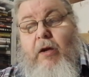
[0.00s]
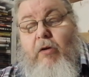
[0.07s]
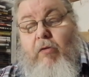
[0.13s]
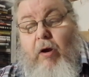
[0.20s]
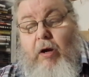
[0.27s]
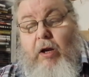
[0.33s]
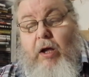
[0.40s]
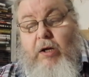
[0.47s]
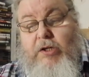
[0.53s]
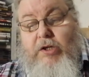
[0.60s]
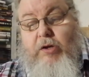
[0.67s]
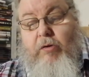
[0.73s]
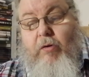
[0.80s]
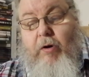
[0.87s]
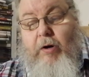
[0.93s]

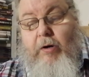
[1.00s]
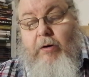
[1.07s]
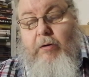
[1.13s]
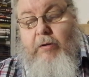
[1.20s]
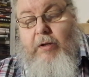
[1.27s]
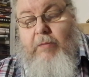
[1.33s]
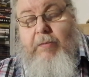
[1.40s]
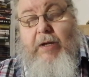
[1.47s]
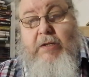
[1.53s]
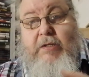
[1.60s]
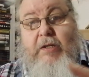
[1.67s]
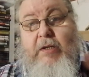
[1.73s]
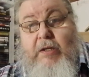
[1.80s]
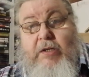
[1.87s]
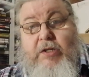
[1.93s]
chronological order and
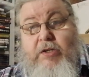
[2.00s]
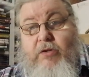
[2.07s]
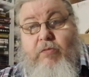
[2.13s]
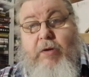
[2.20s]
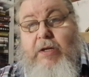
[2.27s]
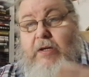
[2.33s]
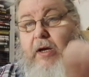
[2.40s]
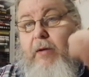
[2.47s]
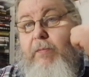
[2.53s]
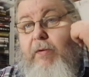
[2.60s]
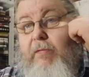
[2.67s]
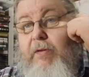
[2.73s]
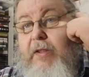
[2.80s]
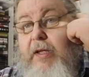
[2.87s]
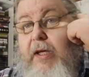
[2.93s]
basically just retype
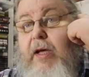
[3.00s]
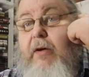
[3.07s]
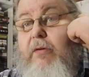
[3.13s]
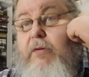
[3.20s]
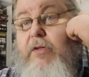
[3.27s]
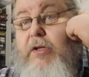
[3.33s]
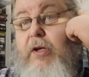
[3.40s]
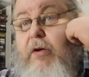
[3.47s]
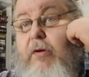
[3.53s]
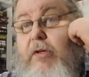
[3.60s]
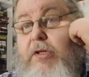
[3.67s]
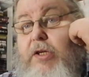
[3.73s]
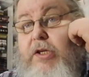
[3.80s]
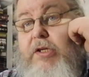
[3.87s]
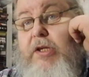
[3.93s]
everything out. So
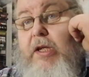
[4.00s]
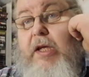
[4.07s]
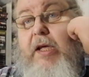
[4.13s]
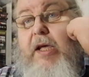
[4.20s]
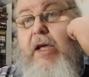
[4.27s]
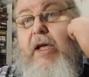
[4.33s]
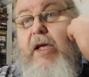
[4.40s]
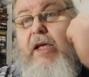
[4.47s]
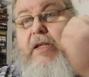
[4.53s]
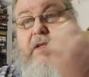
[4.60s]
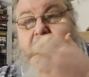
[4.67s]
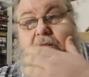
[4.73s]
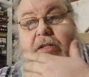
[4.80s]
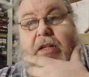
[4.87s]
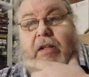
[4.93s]
it's
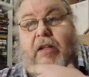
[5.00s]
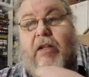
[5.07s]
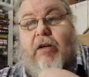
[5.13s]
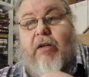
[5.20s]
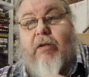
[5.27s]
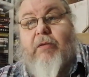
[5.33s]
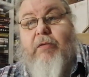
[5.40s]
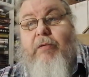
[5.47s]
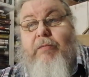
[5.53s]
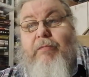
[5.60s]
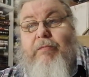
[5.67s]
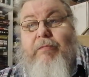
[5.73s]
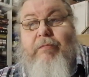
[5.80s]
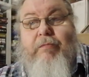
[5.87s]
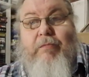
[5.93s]
just a little
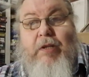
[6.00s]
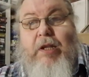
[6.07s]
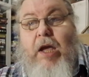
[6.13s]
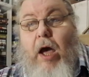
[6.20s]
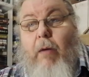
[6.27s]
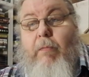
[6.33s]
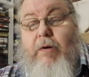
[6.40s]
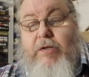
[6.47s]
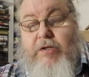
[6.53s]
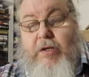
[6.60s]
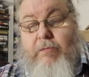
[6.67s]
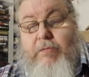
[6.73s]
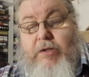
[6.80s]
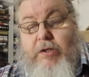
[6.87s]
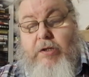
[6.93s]

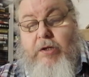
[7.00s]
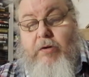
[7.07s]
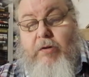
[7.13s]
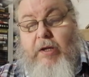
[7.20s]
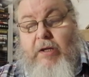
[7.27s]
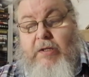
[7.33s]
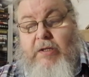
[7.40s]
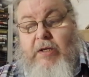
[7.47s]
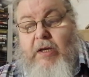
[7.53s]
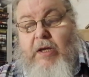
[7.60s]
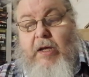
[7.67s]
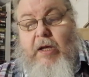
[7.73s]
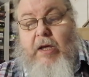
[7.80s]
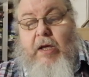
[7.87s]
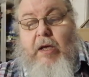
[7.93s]
cumbersome to do this.
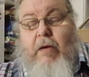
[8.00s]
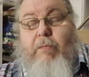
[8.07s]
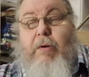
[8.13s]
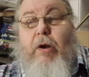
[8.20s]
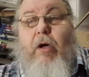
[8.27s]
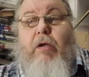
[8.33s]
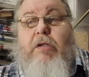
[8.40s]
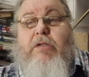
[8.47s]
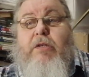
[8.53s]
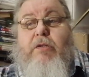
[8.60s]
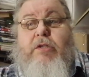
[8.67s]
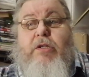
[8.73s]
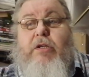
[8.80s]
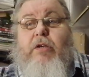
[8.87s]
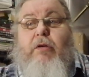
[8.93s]
But also,
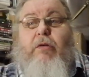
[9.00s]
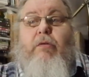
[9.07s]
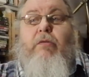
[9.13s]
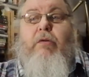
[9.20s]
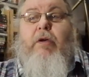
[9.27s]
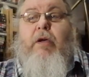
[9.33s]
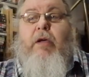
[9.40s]
too,